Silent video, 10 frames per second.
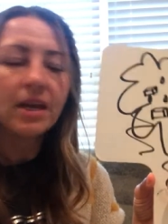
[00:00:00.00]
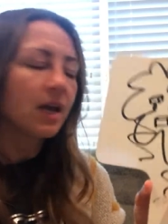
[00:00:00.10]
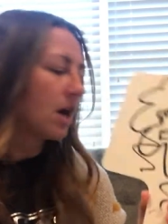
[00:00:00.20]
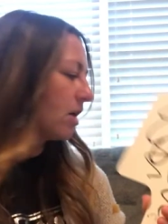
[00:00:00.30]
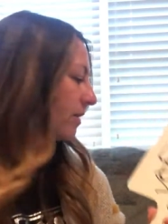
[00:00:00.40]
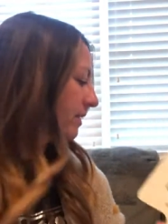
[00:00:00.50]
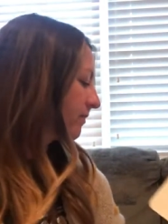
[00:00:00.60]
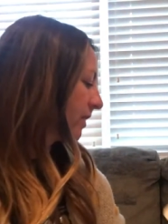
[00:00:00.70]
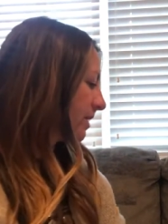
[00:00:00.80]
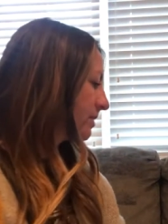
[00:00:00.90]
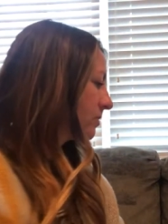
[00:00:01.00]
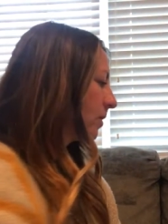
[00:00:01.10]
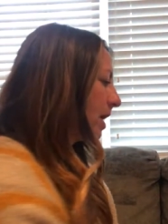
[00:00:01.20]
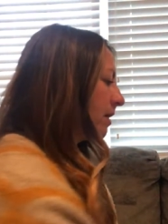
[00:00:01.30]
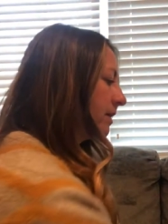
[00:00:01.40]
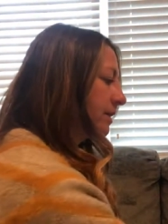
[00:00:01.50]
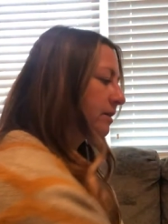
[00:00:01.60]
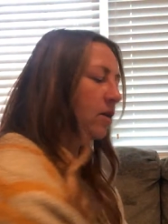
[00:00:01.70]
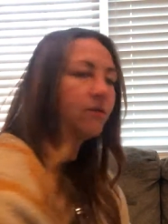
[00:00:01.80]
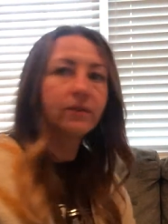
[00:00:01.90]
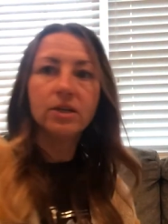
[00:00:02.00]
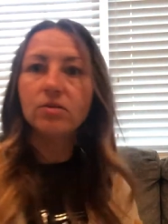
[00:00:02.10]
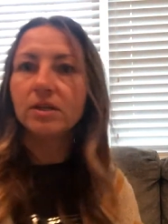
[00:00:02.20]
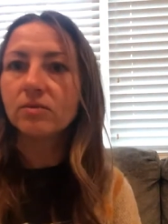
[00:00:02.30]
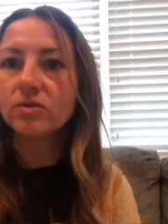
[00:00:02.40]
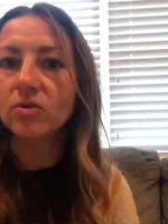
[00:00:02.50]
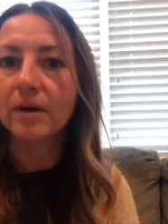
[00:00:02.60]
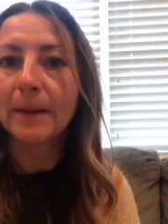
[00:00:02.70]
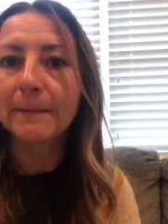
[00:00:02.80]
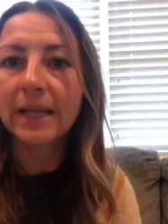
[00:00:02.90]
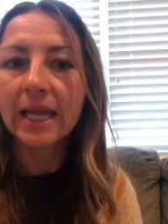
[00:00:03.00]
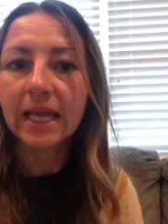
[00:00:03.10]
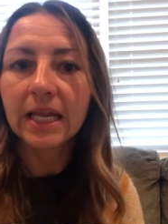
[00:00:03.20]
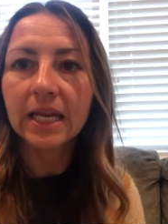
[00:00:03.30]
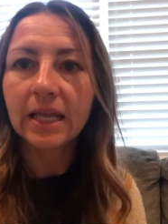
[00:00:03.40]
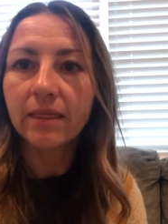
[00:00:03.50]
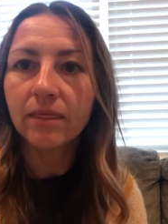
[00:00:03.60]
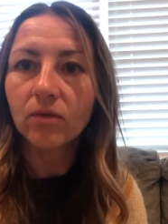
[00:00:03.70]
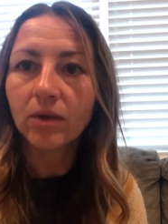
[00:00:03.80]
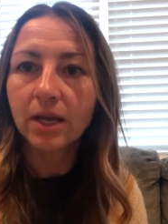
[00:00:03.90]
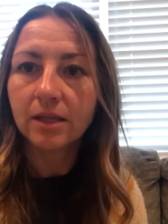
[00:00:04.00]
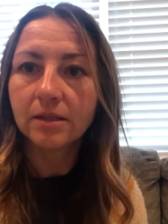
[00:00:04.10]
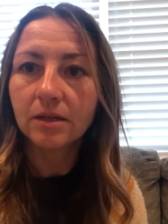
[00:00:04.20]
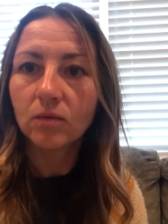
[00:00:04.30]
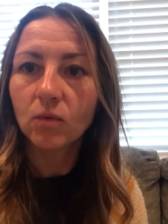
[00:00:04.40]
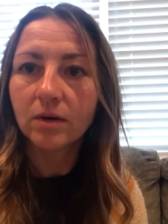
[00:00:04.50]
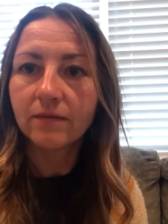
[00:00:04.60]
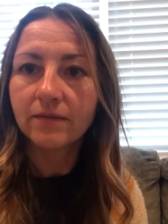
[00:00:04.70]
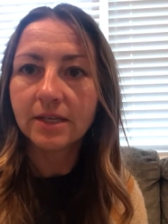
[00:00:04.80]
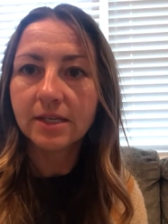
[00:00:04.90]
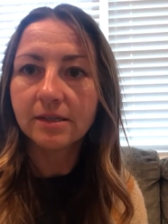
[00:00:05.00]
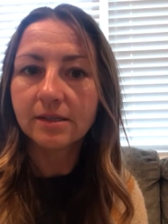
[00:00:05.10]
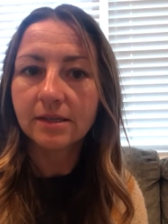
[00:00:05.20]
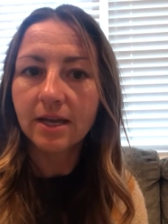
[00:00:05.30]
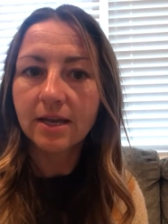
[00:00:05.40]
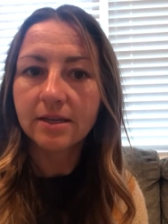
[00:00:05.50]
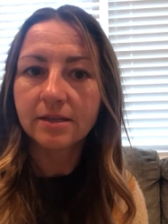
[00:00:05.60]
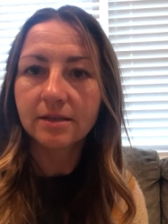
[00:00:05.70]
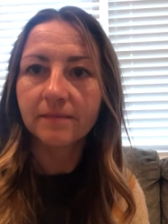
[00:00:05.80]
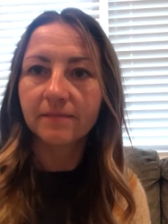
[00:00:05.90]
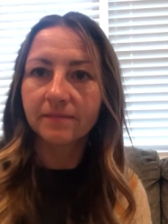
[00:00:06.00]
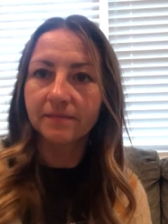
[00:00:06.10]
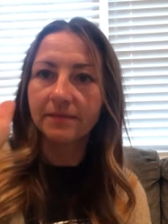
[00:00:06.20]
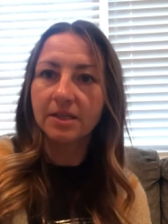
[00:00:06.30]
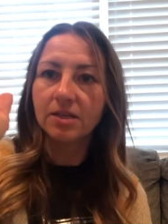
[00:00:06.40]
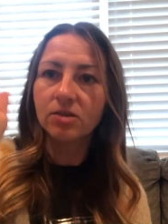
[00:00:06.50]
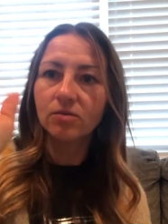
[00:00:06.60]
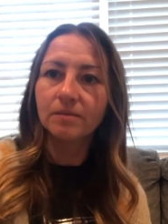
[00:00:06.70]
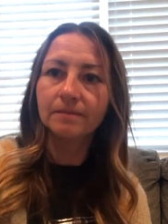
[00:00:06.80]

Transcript: All right, friends. Well, hopefully you get to enjoy playing in the rain one of these days. See you soon.